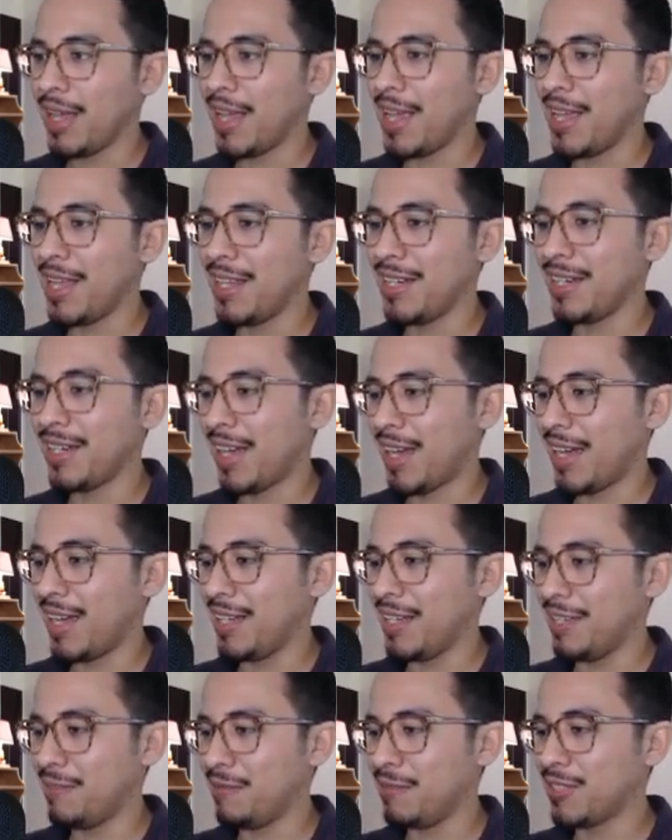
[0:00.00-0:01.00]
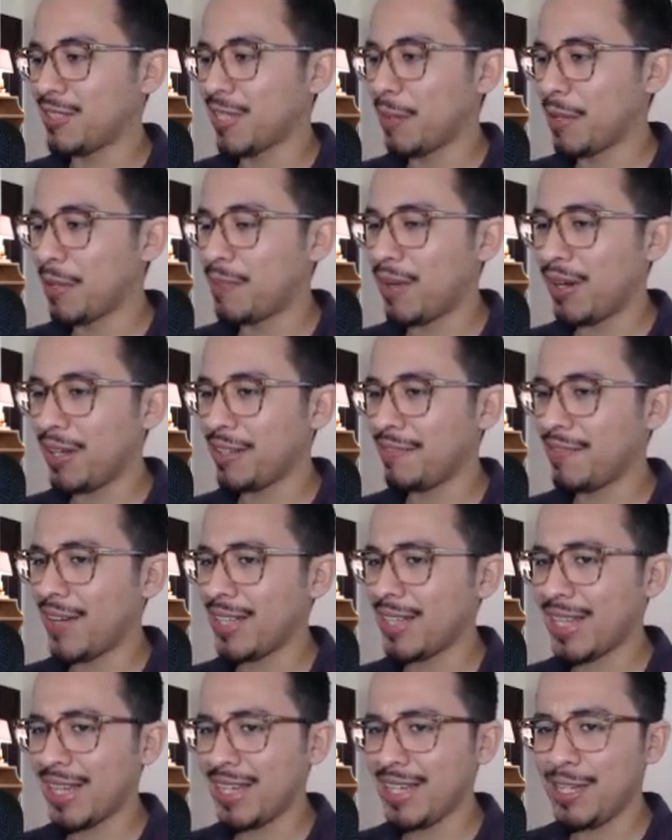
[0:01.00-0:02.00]
And I stumbled upon the
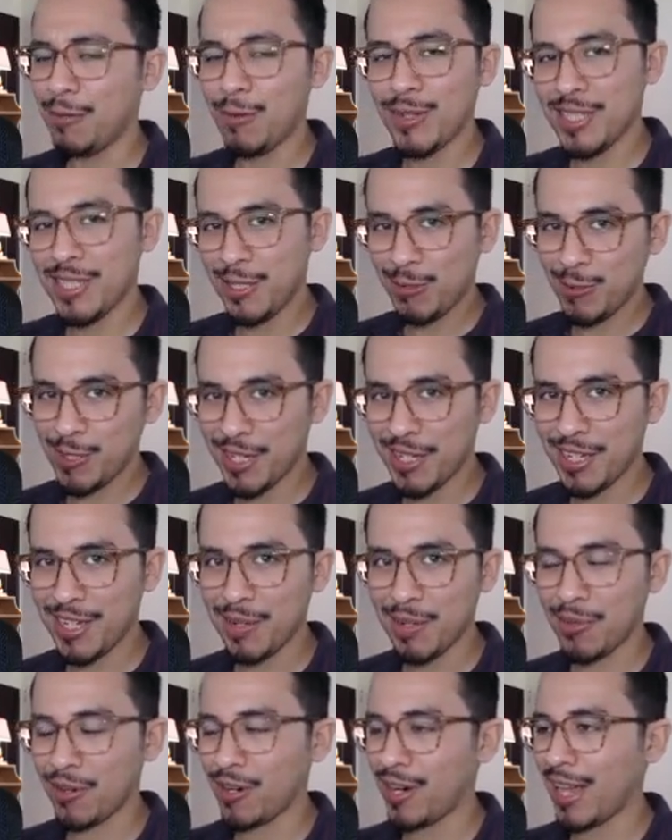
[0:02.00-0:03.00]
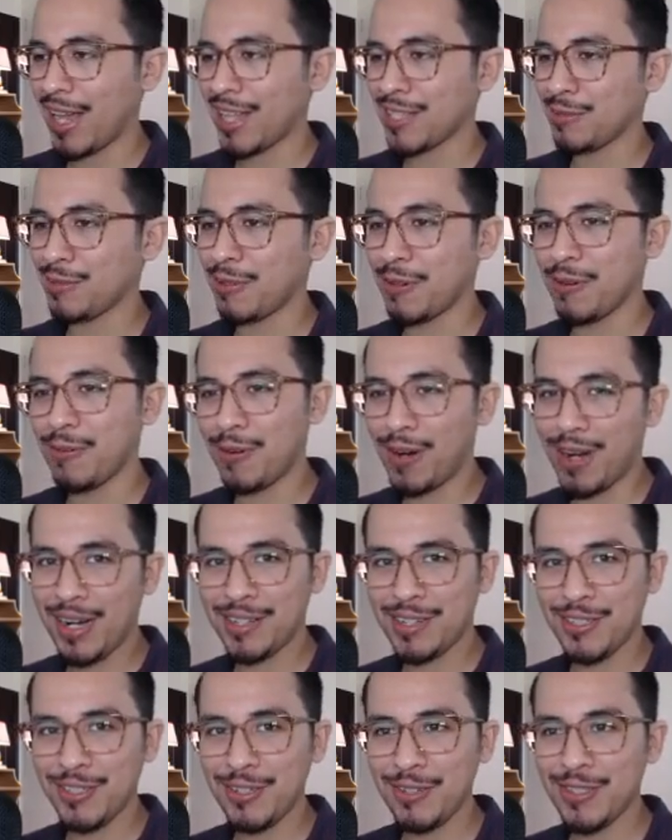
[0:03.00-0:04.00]
fact that he wasn't using it anymore. And I asked him, well, why
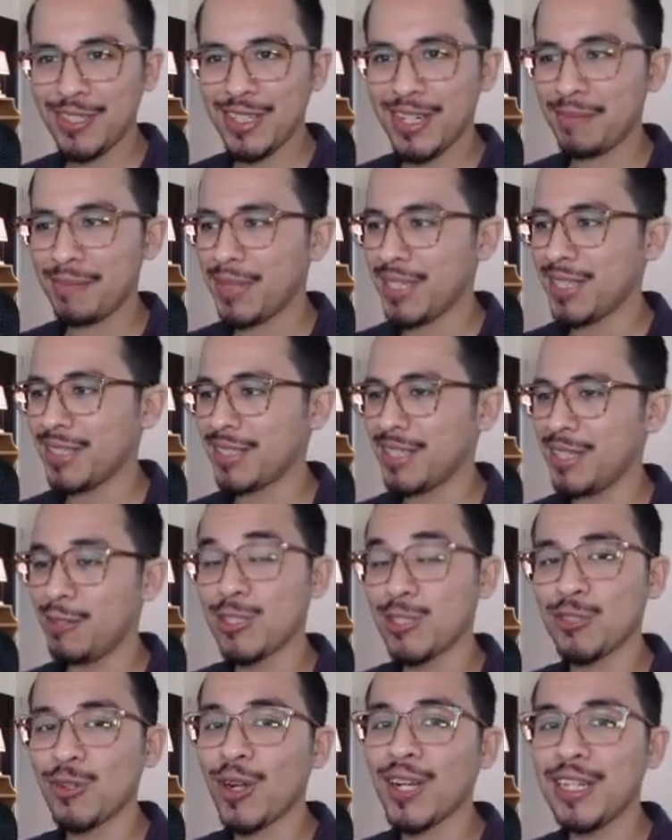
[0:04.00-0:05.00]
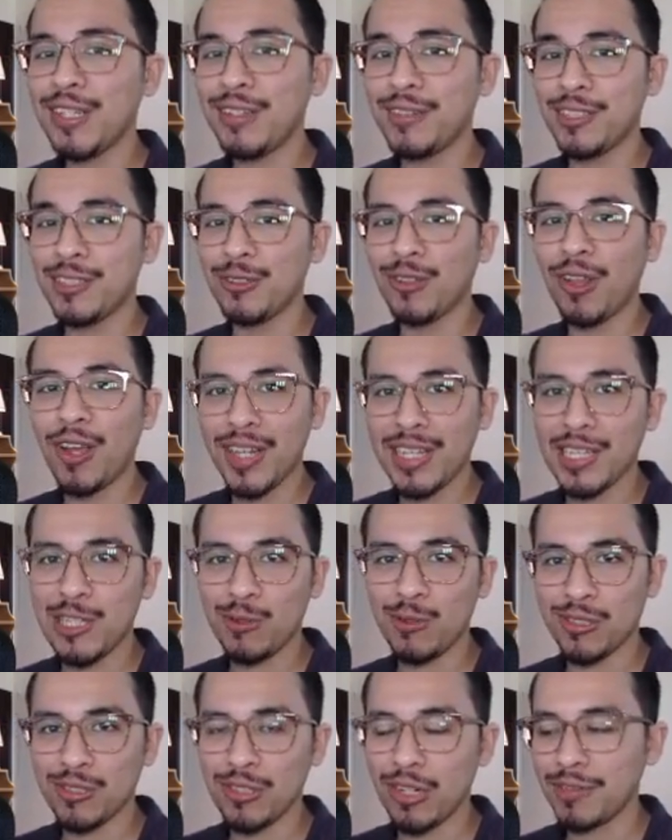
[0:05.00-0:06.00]
aren't you using it? Because he was struggling to log into
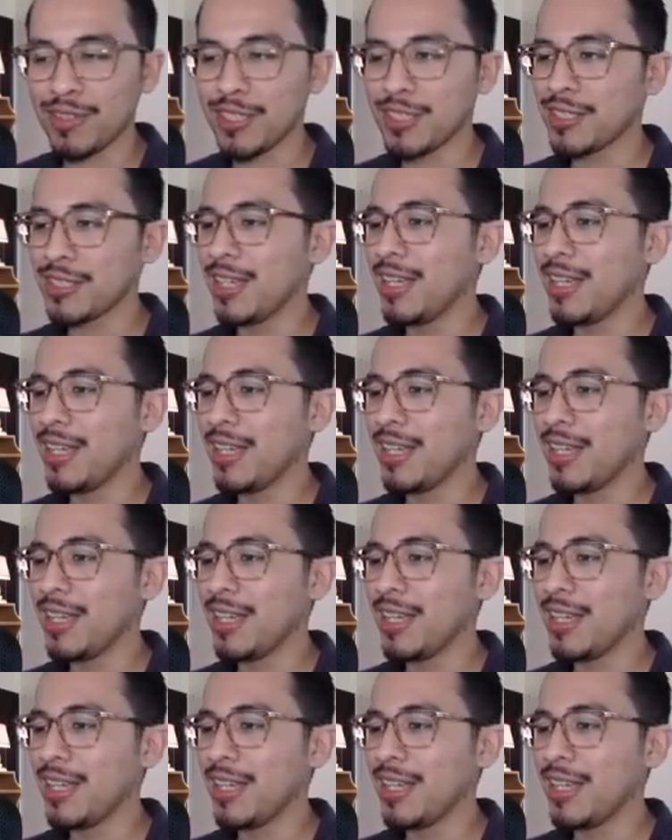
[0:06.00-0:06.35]
a service.